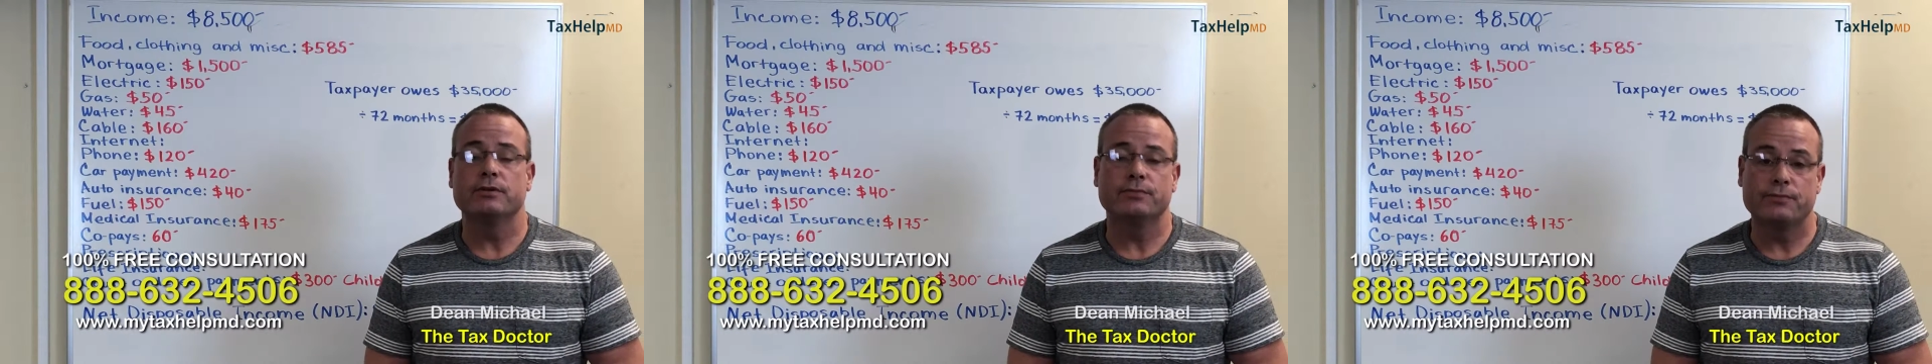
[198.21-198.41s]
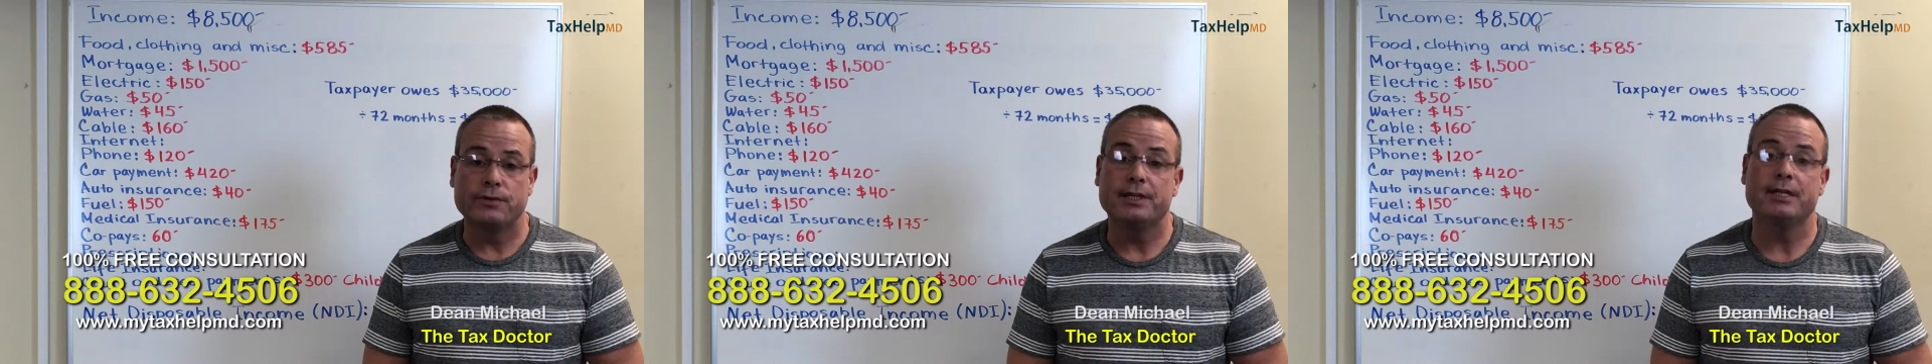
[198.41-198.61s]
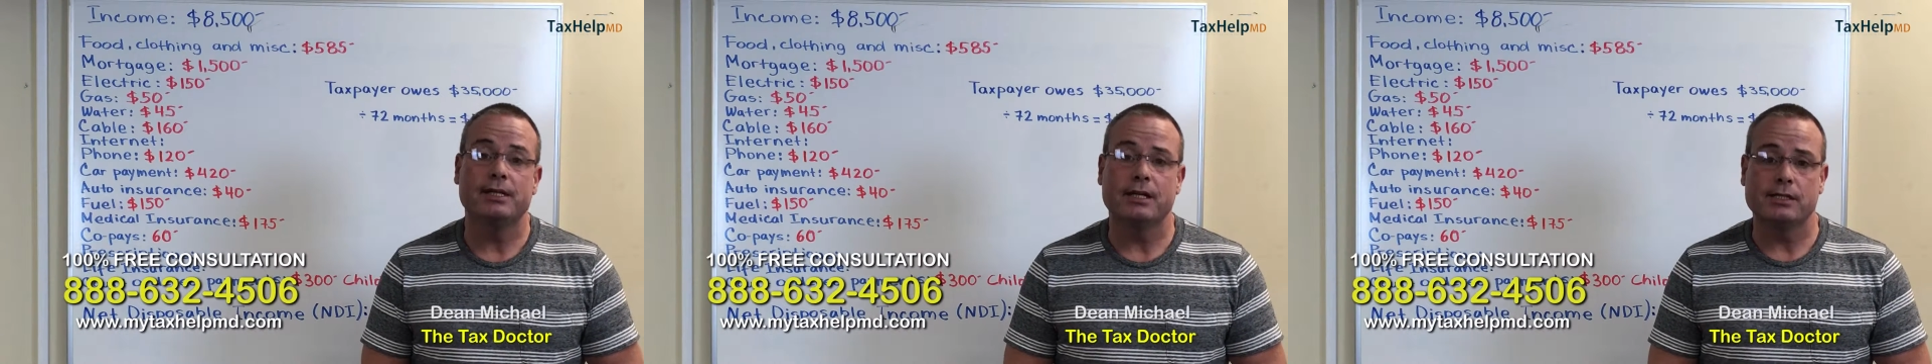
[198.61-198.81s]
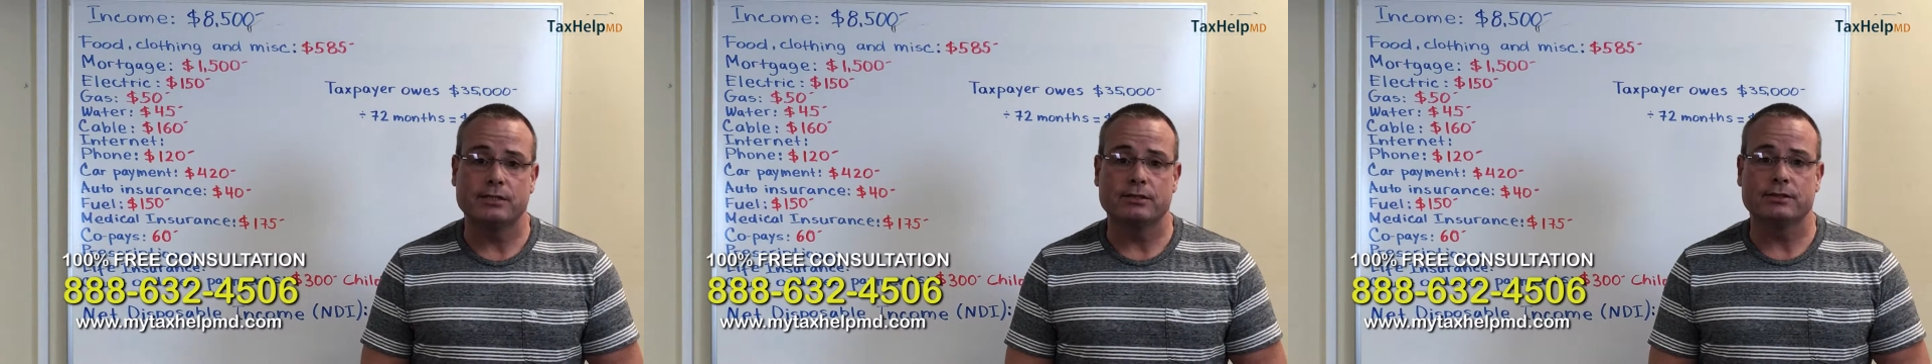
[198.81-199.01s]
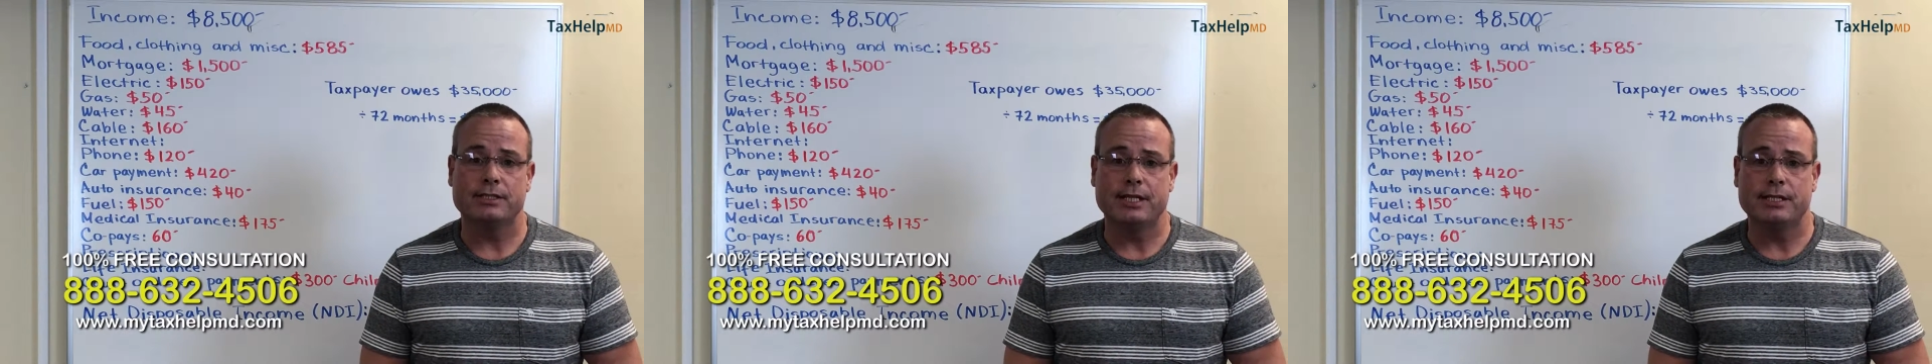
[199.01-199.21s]
for a free
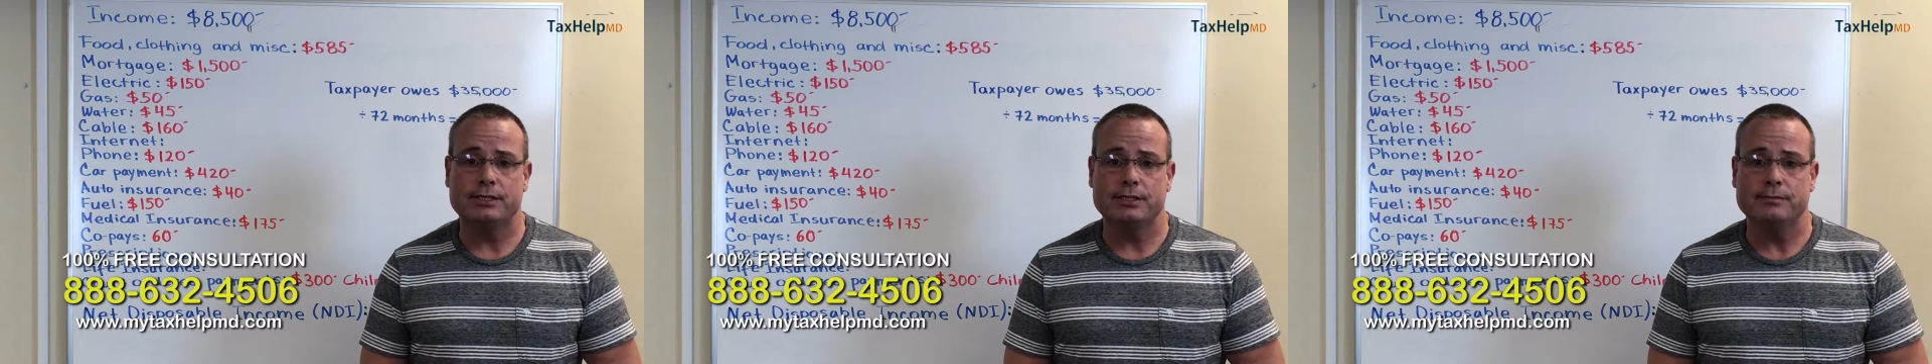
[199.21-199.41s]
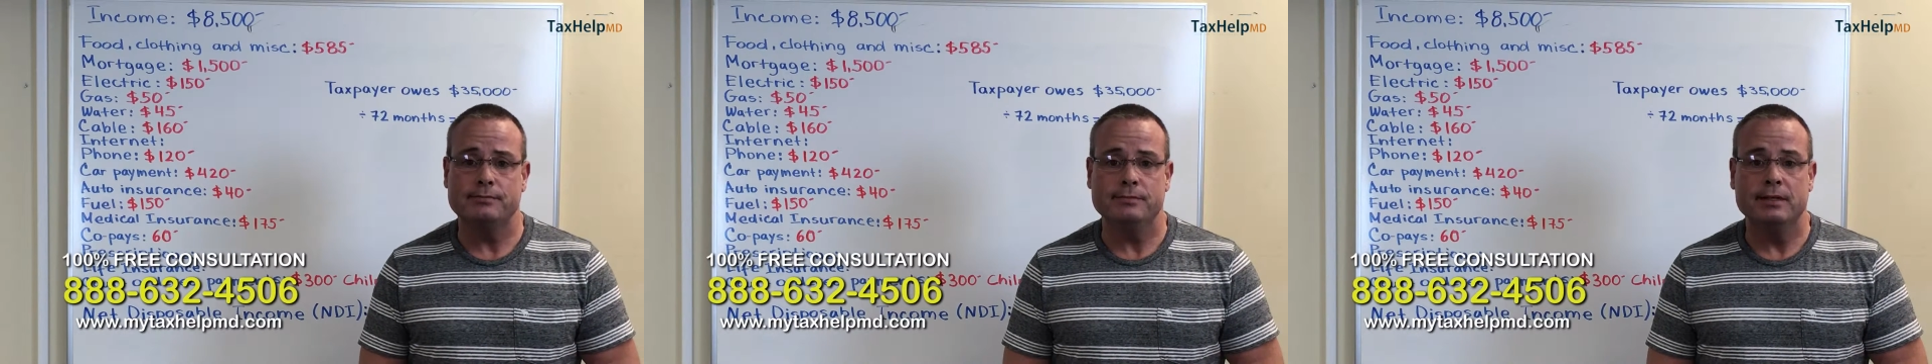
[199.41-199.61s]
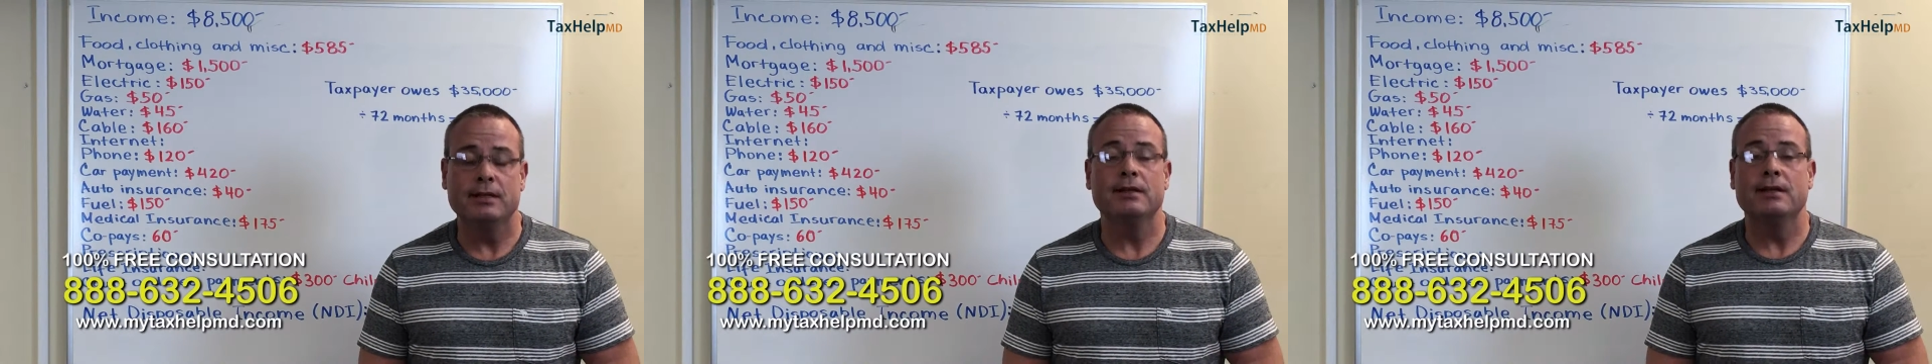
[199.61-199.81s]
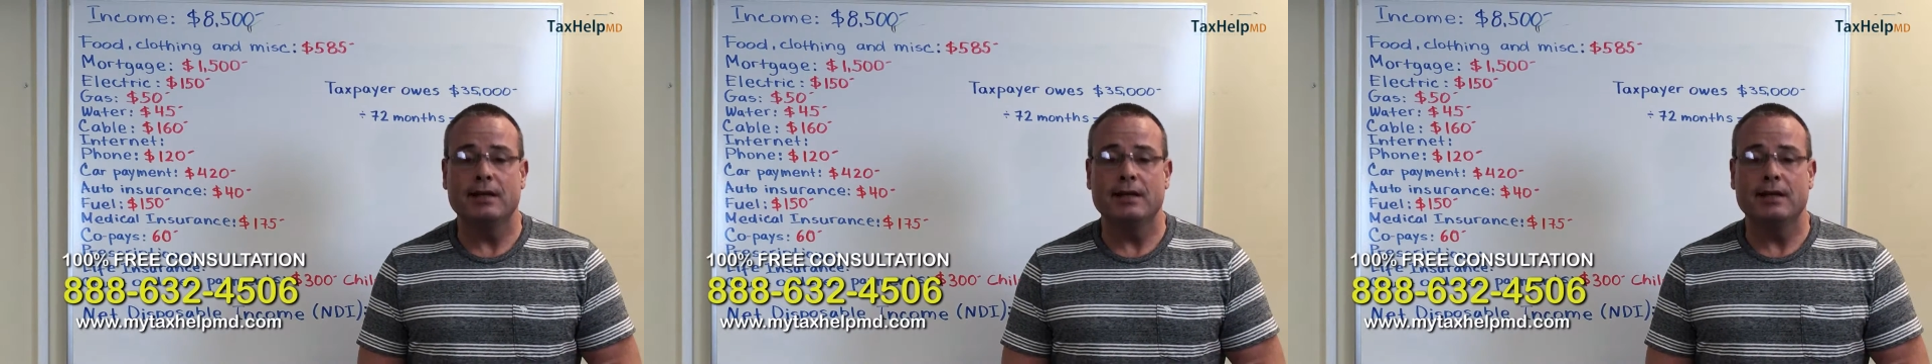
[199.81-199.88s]
consultation.